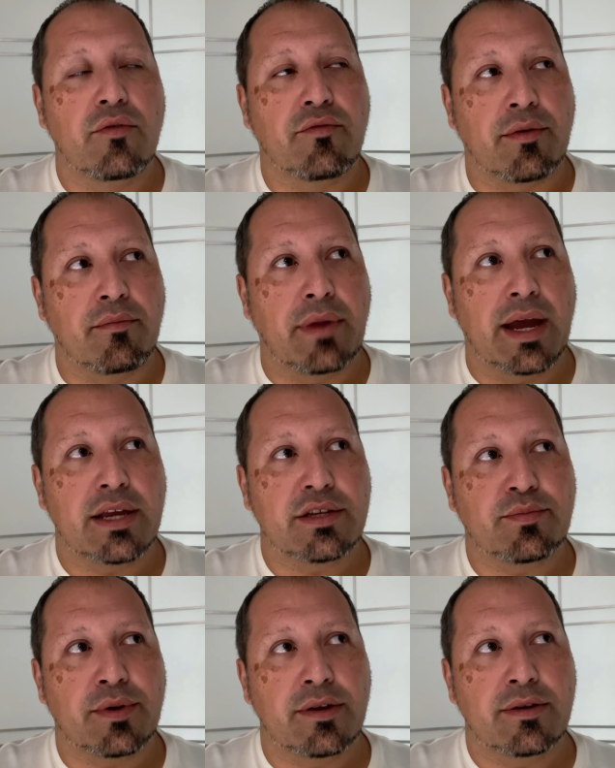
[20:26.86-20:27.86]
from my
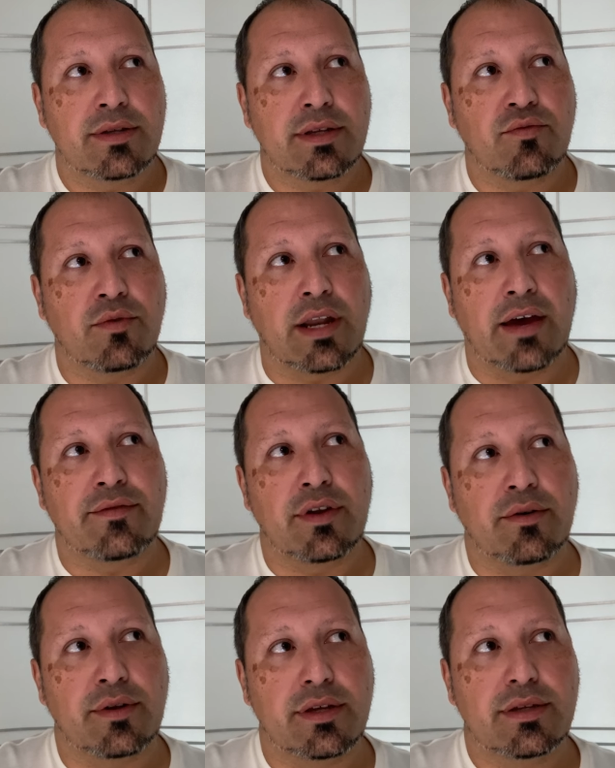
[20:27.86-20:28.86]
experience and what I've
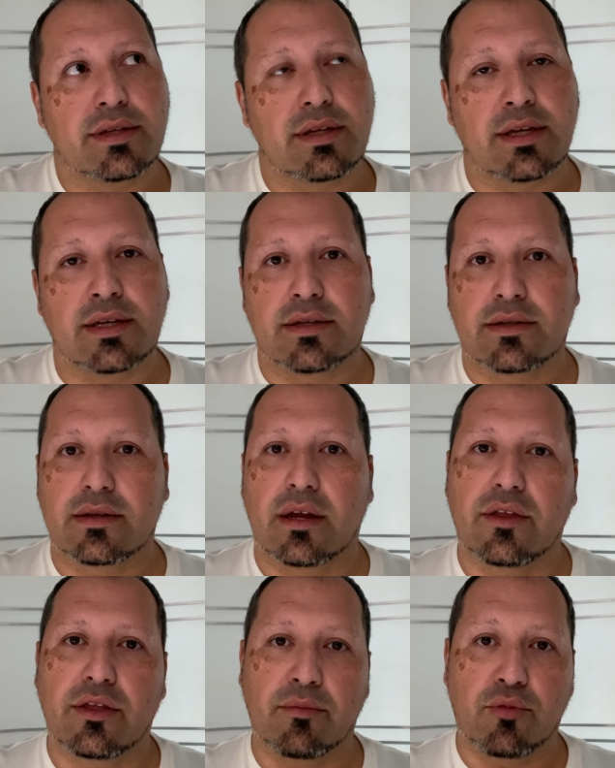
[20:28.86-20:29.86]
noticed is
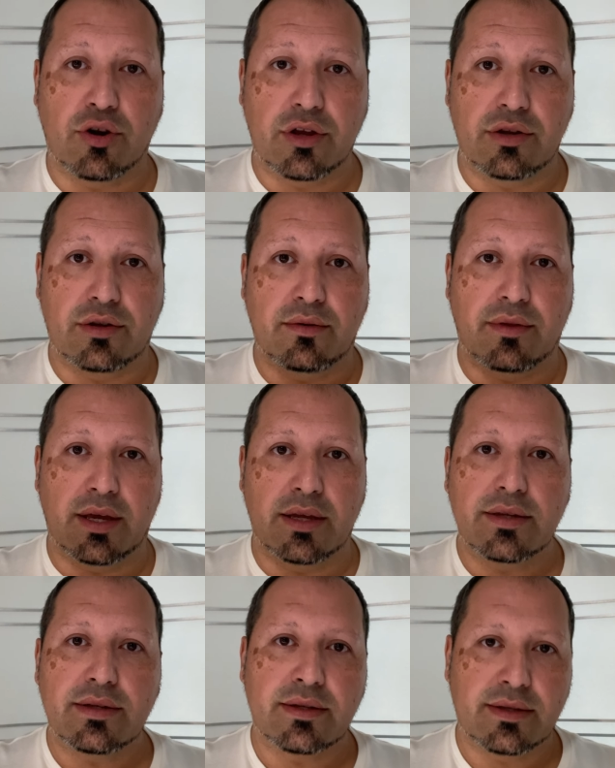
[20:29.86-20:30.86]
the more you do
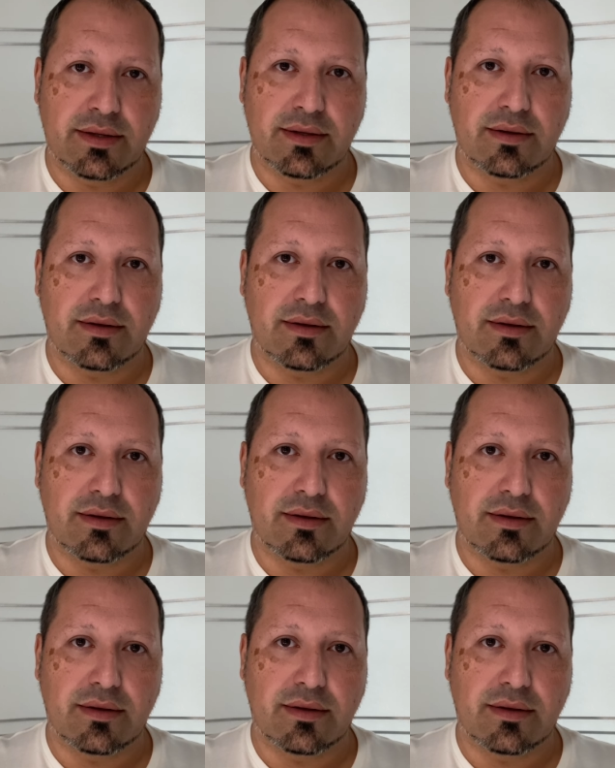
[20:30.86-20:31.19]
this,